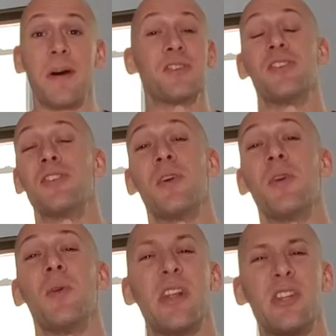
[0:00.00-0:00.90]
about to show
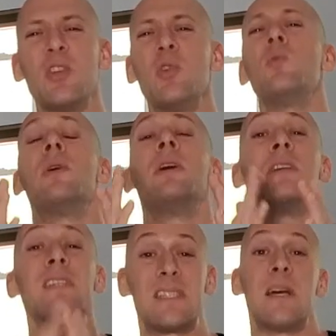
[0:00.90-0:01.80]
you, like, do
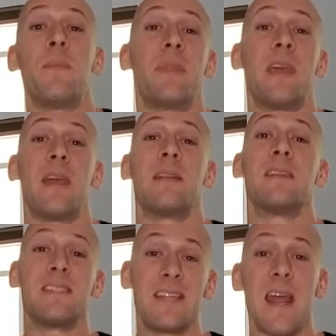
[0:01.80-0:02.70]
something
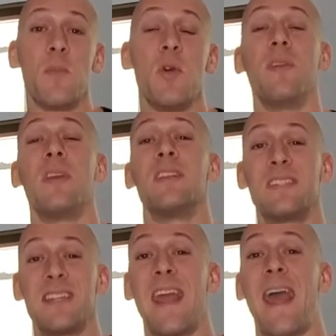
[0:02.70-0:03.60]
to stay moving, to
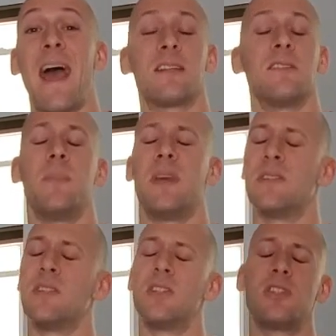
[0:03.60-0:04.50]
stay active,
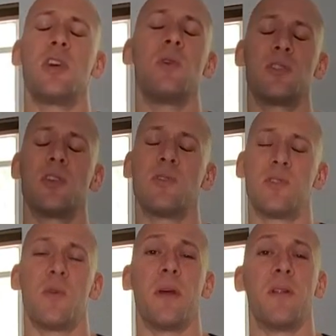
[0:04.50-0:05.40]
because it's so, so,
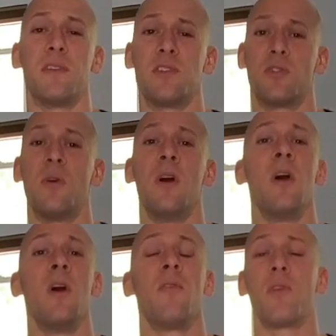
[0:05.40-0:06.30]
so beneficial
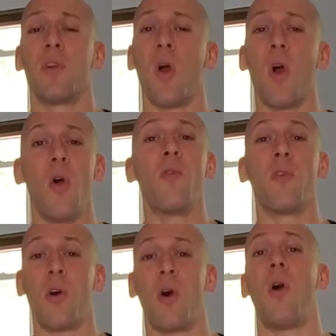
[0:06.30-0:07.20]
for your
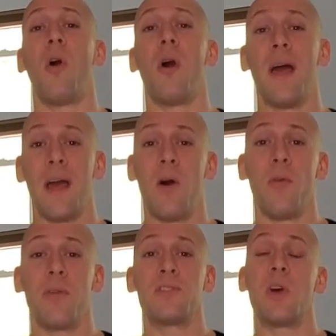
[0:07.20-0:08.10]
overall
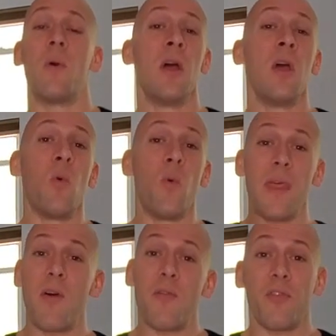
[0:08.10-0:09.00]
health. So
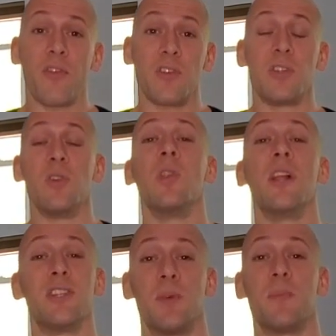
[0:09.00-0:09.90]
without further ado,
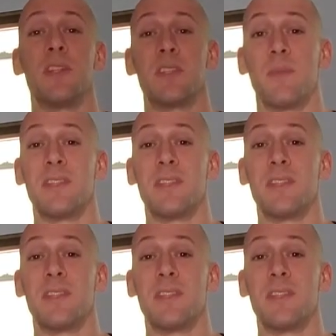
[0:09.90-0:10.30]
let's jump into some of